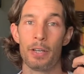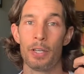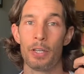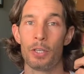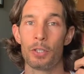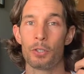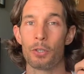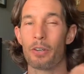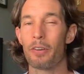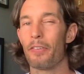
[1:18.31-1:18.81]

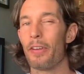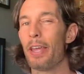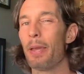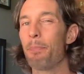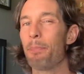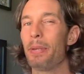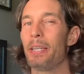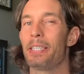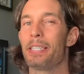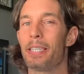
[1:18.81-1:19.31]
sort of
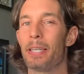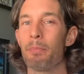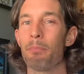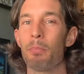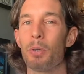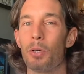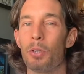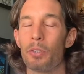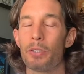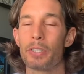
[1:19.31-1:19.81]
hippie
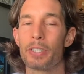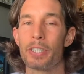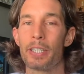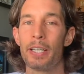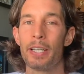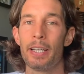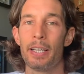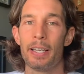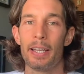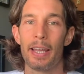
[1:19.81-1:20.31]
symbols
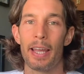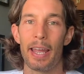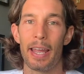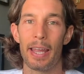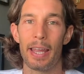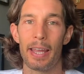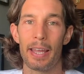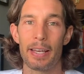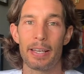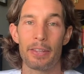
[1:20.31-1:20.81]

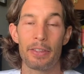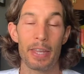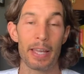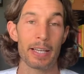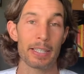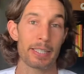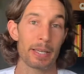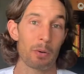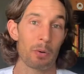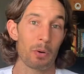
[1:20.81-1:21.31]
and
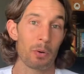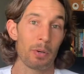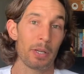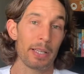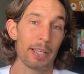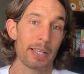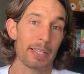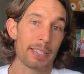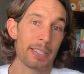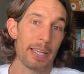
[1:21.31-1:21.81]
things that were
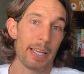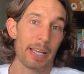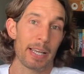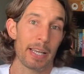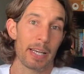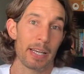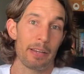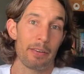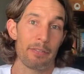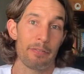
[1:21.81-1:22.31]
really
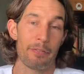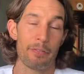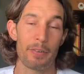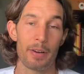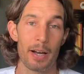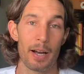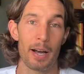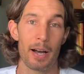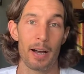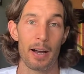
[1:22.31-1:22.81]
indicative
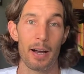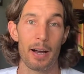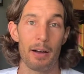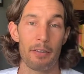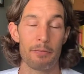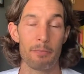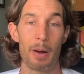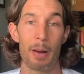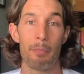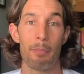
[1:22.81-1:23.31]

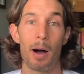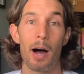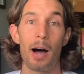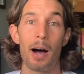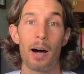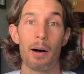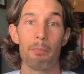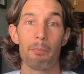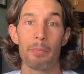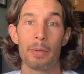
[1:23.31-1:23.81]
of my
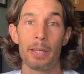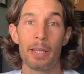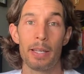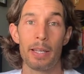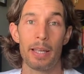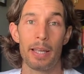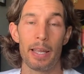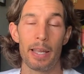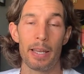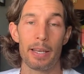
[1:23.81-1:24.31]
mom.
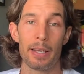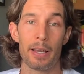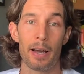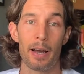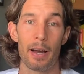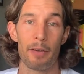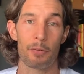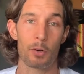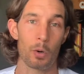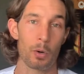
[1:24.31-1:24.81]
And
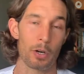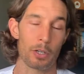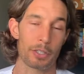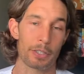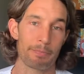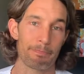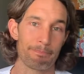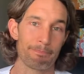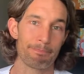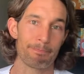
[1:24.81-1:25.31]
of
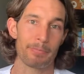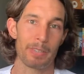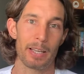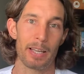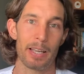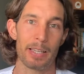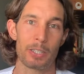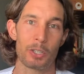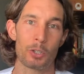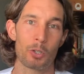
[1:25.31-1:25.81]
course,
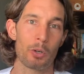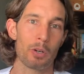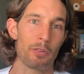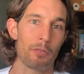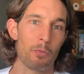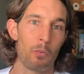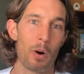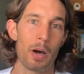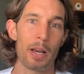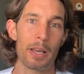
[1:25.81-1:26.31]
it's sort
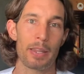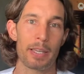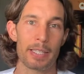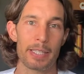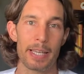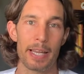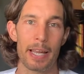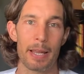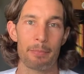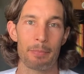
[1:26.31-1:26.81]
of one and the
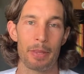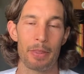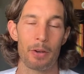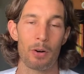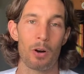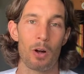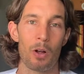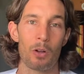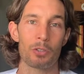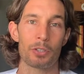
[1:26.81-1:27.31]
same, that
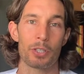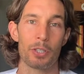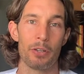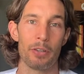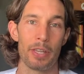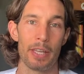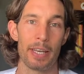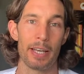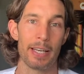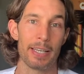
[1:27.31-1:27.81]
they're also
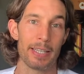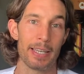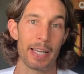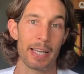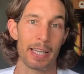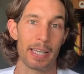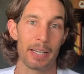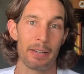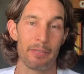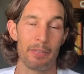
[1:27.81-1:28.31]
then
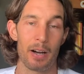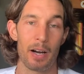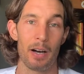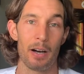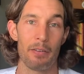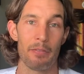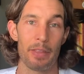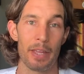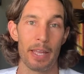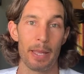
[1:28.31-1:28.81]
indicative
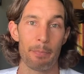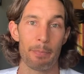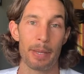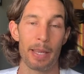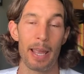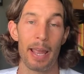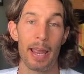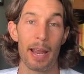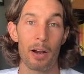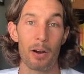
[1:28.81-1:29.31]
of the
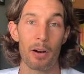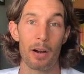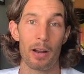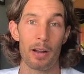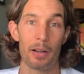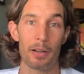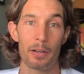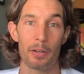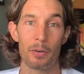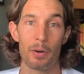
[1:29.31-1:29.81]
hippie era,
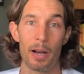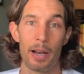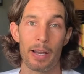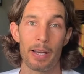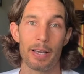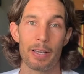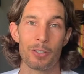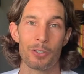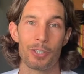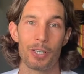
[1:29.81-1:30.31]

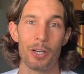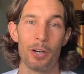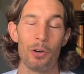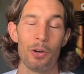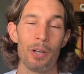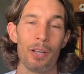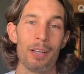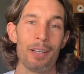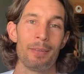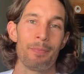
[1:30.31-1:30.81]
right? And
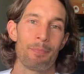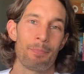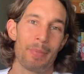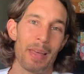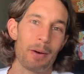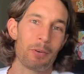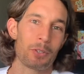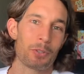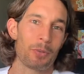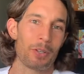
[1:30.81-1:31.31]
so
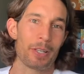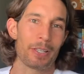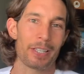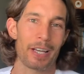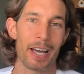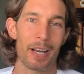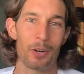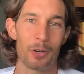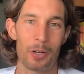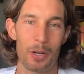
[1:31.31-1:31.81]
that was where the
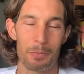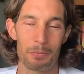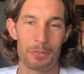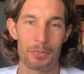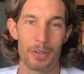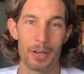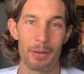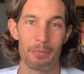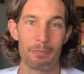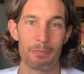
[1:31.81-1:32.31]
title comes
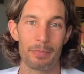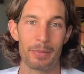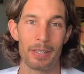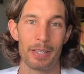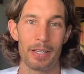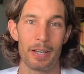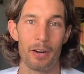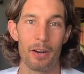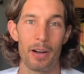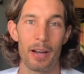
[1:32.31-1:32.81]
from,
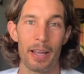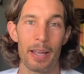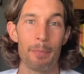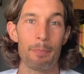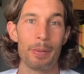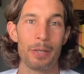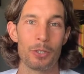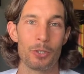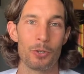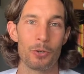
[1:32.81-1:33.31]
A
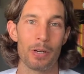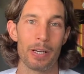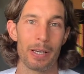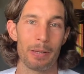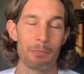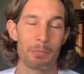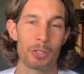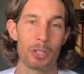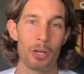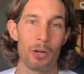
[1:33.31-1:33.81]
Hippie's
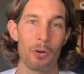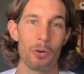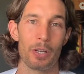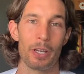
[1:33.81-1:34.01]
Dream. So,